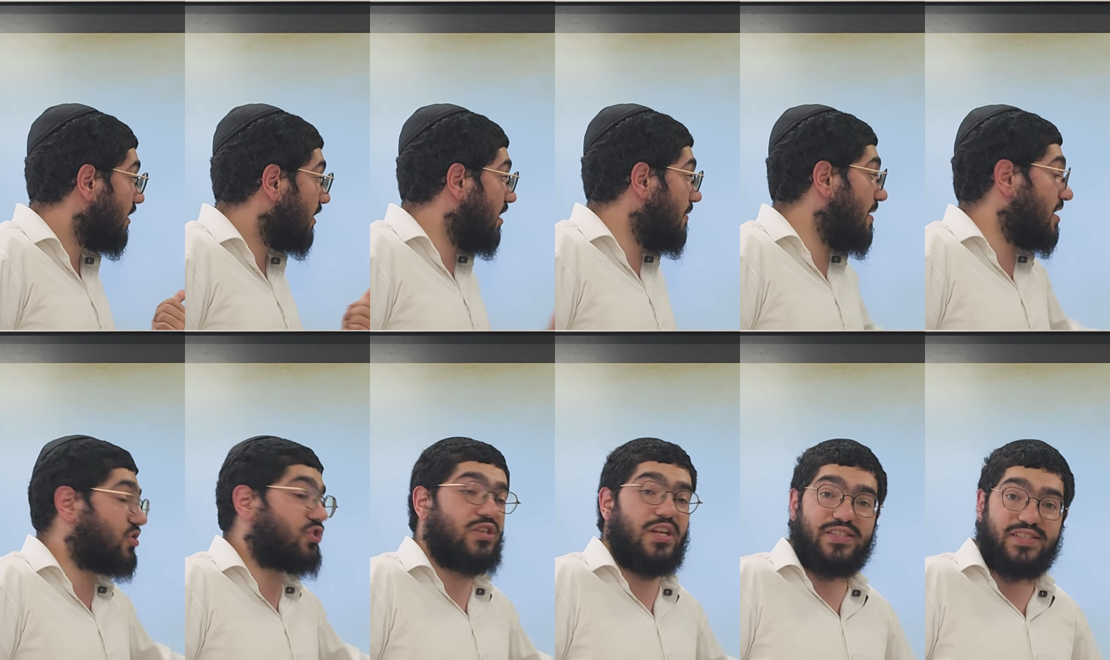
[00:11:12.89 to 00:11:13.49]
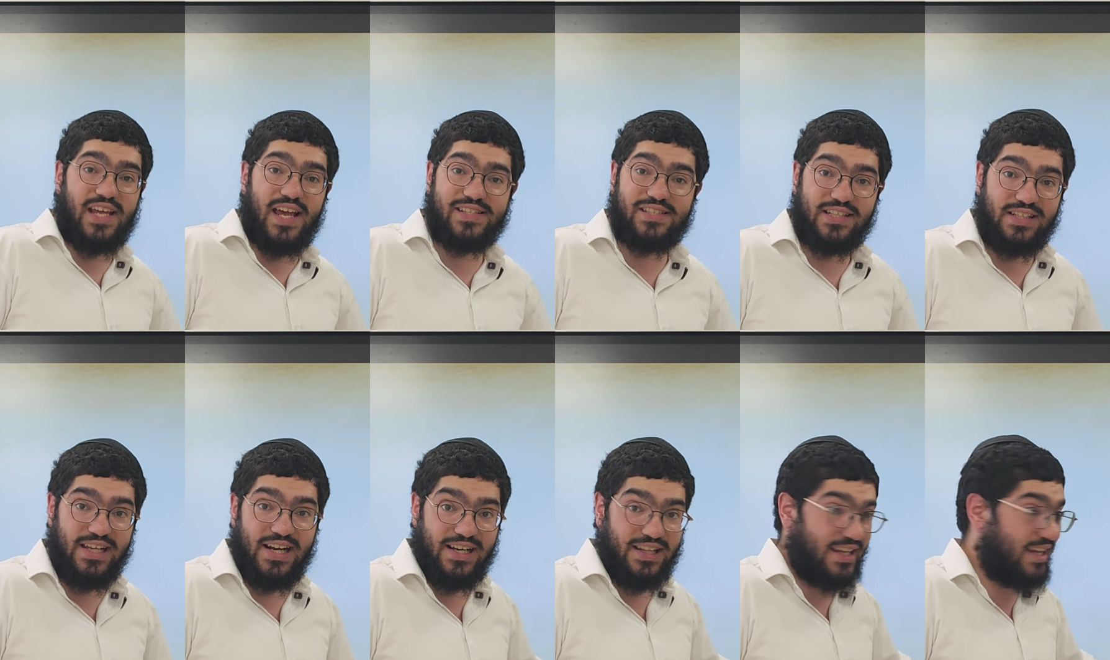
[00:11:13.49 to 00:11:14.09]
The Mishnah says
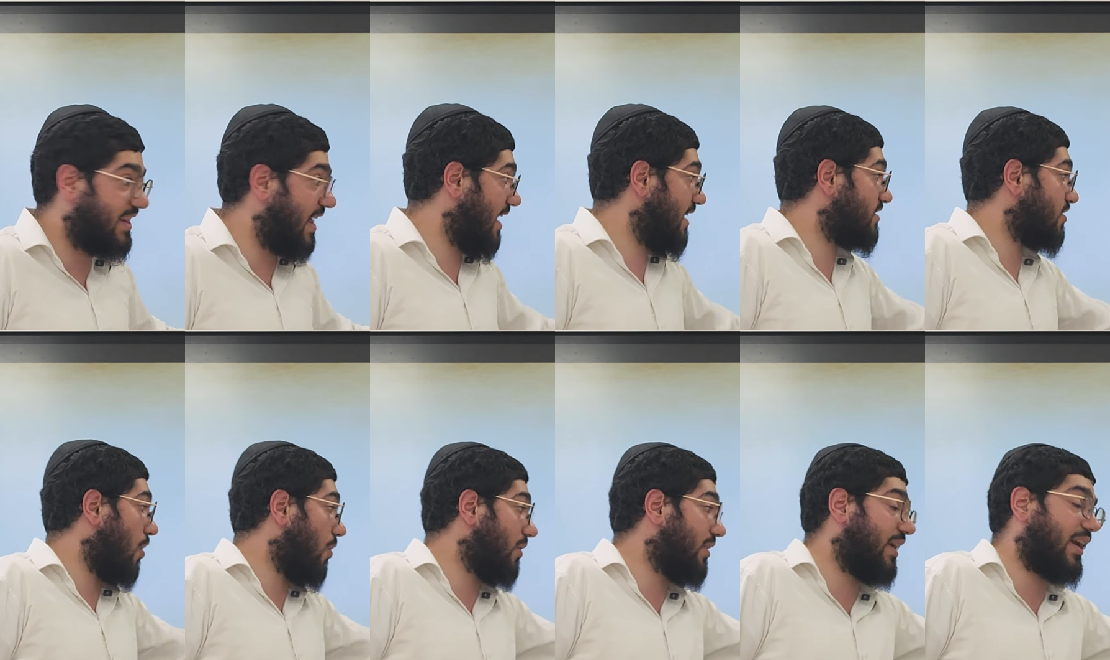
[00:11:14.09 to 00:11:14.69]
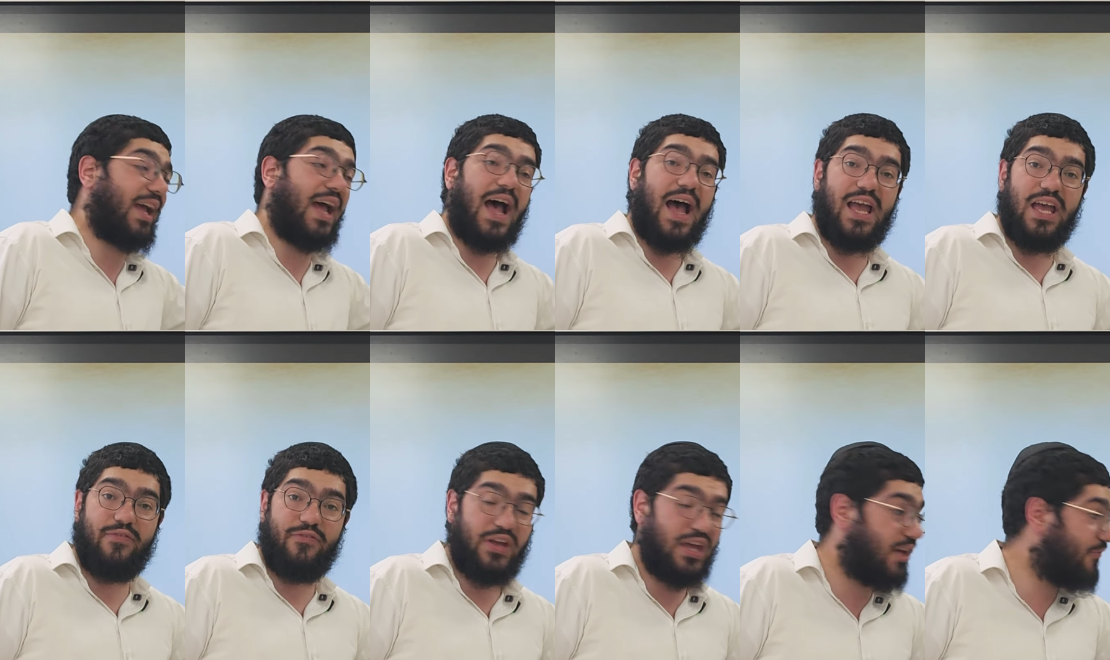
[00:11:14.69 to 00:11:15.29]
clearly that he's only
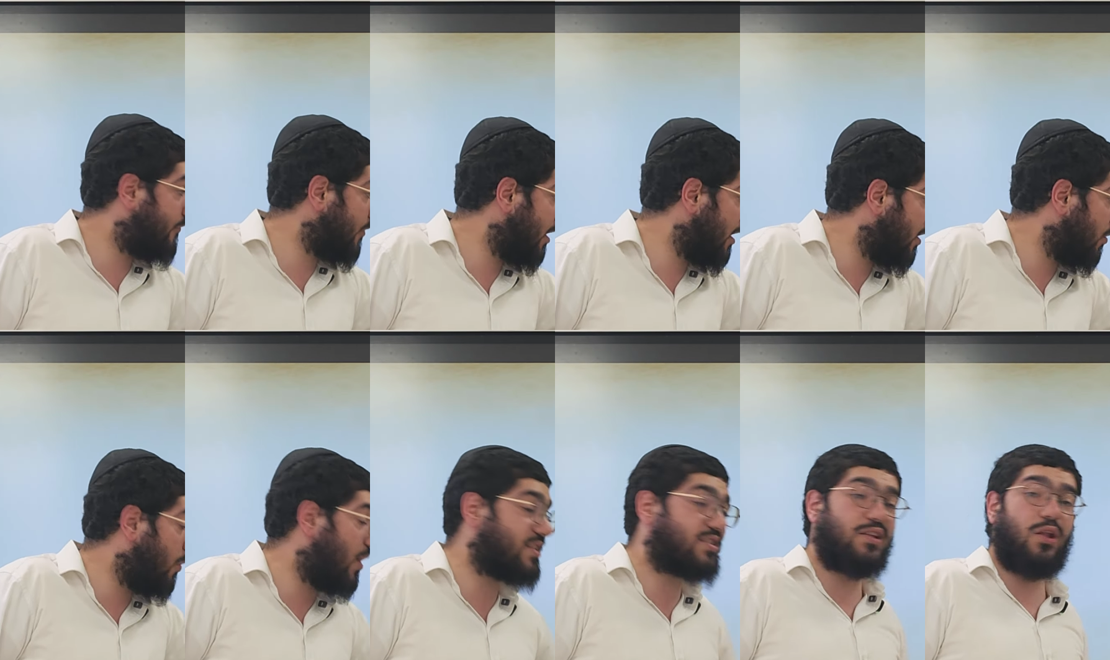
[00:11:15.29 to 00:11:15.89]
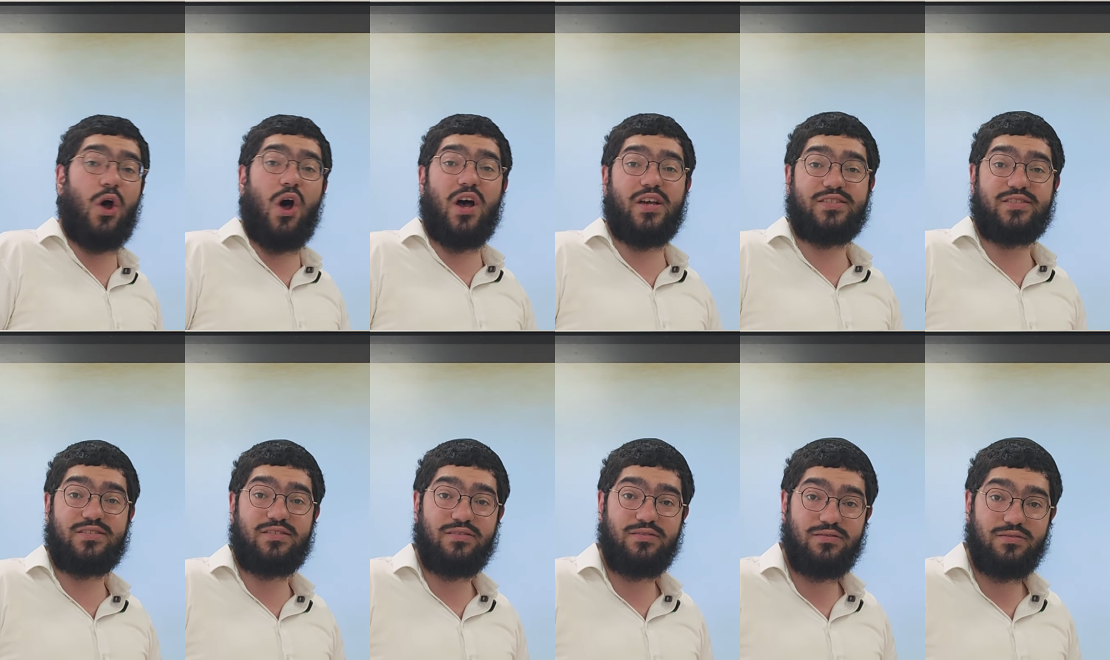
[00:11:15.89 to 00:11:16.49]
chayiv if it was lost.